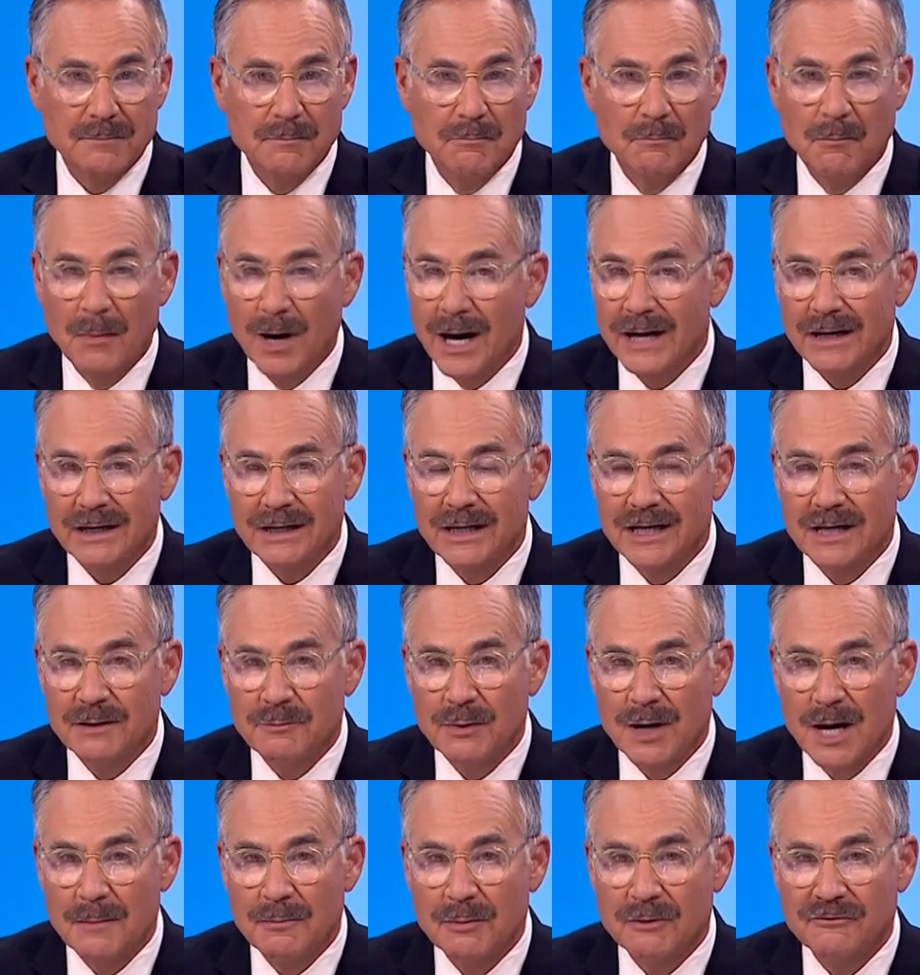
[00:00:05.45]
modeling
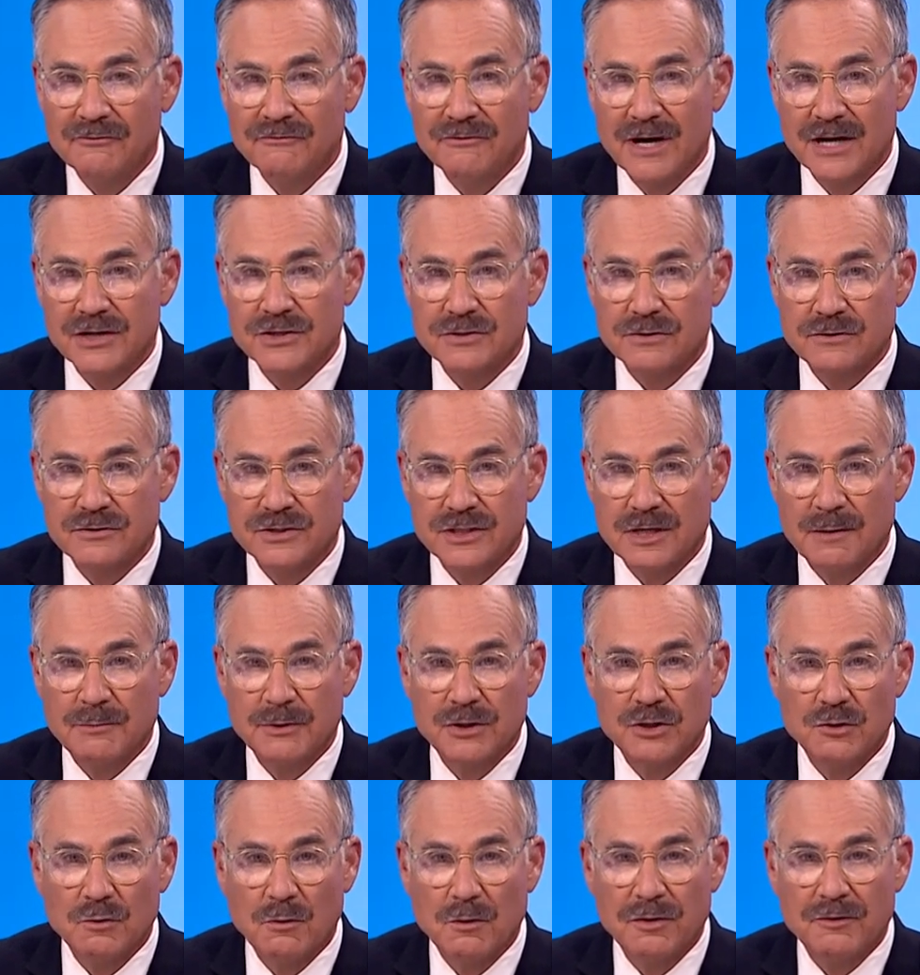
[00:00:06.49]
by professors up at
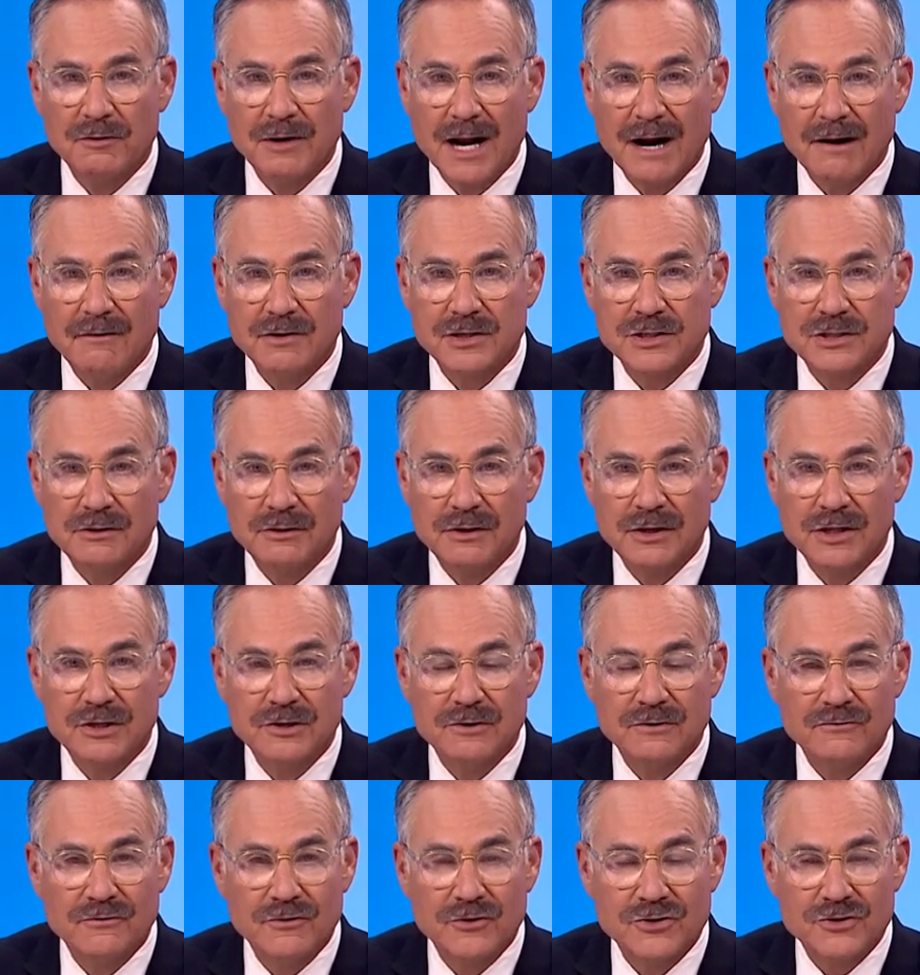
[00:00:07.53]
Northern Arizona
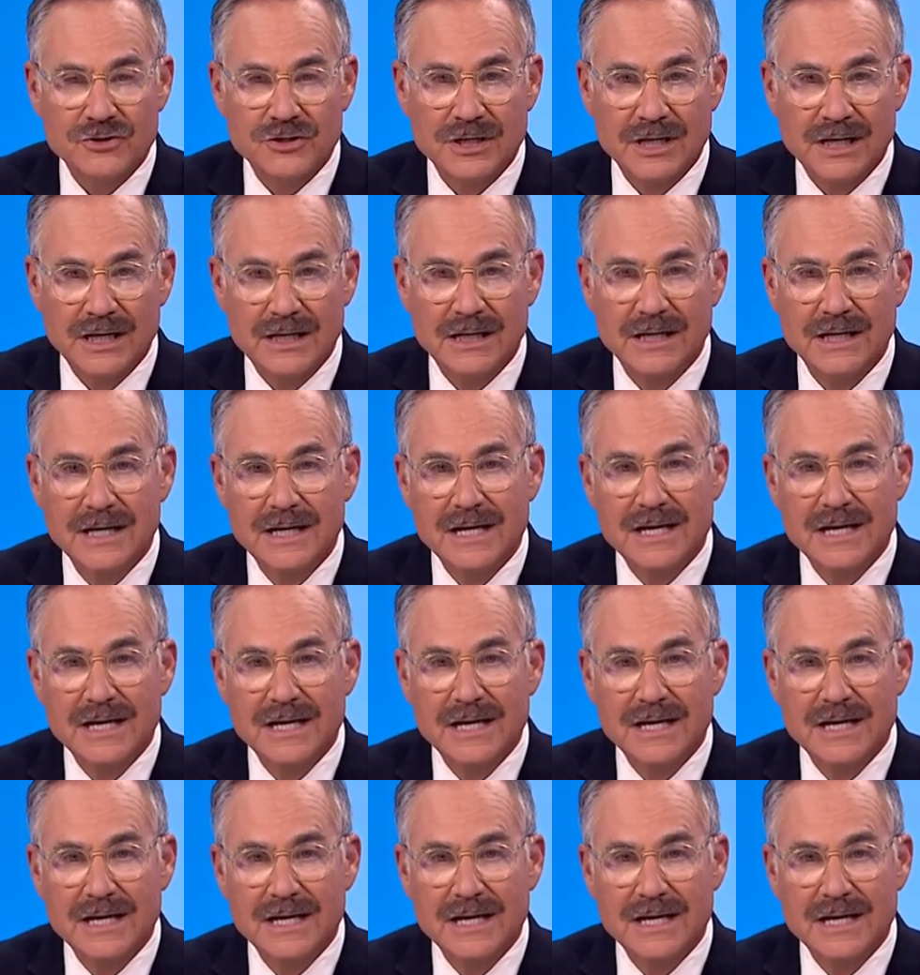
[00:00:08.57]
University